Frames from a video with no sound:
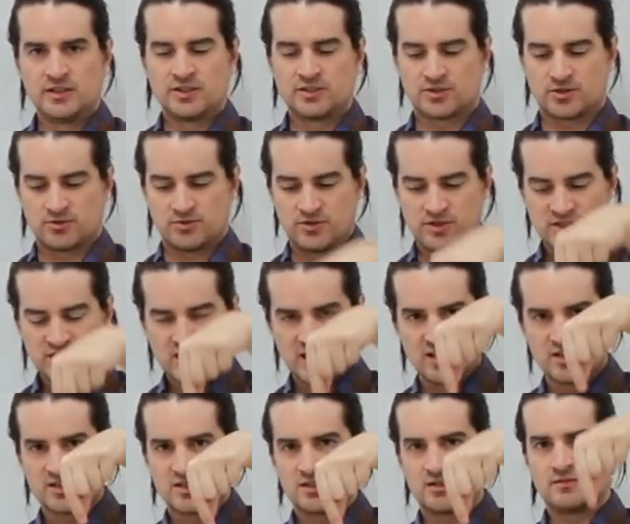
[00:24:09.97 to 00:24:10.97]
So in this
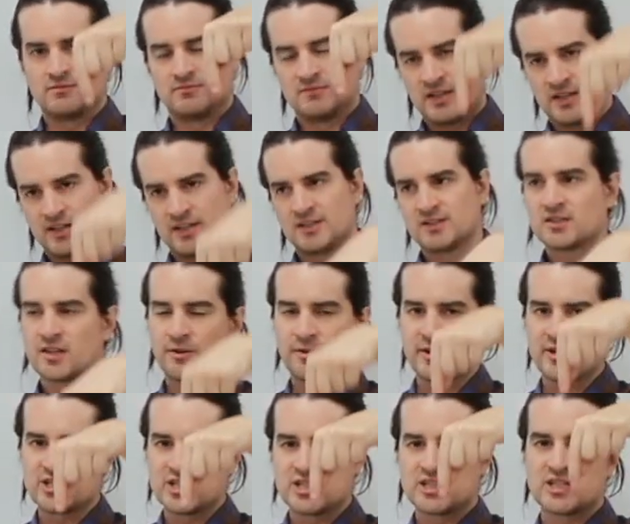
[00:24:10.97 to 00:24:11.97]
case, it,
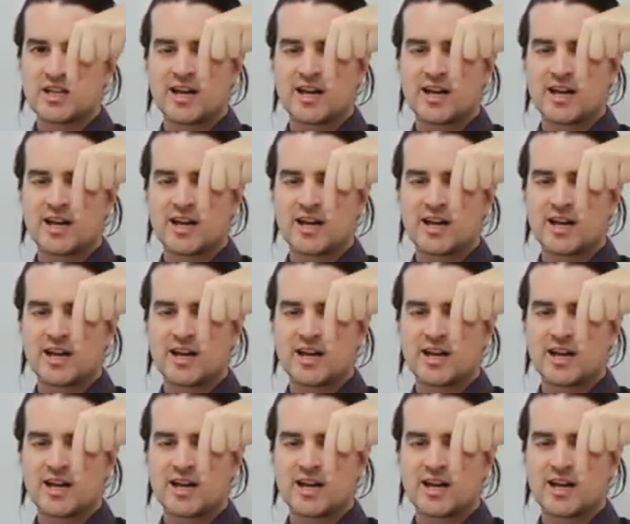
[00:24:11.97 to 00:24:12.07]
acceleration is